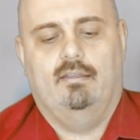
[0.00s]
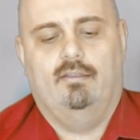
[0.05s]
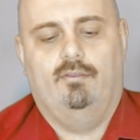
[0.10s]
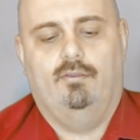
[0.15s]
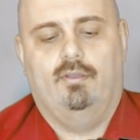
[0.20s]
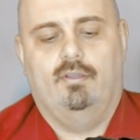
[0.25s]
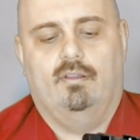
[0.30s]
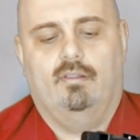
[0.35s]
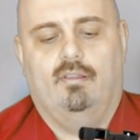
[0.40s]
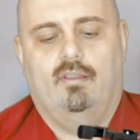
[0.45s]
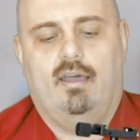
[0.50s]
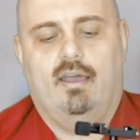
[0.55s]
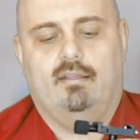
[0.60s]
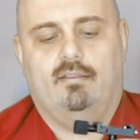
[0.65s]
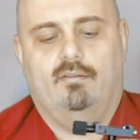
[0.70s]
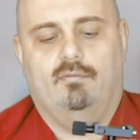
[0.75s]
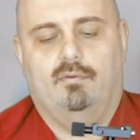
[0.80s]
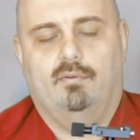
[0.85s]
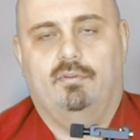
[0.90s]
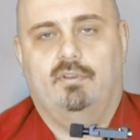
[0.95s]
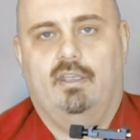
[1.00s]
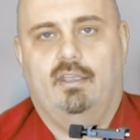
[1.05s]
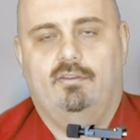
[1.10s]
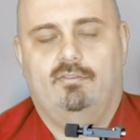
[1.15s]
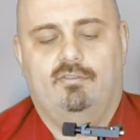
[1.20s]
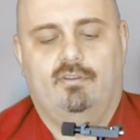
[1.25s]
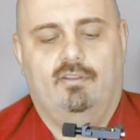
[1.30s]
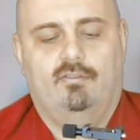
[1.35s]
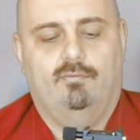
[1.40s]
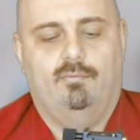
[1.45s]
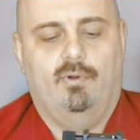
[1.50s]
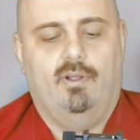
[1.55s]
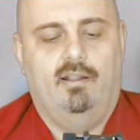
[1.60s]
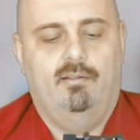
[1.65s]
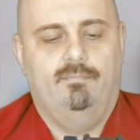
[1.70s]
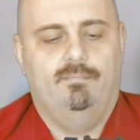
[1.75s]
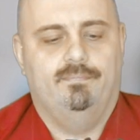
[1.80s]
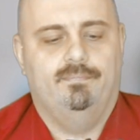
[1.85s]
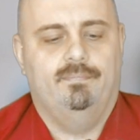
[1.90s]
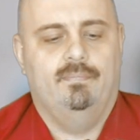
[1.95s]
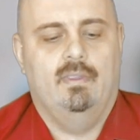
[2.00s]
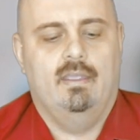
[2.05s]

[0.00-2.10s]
you can lock the rotation as well.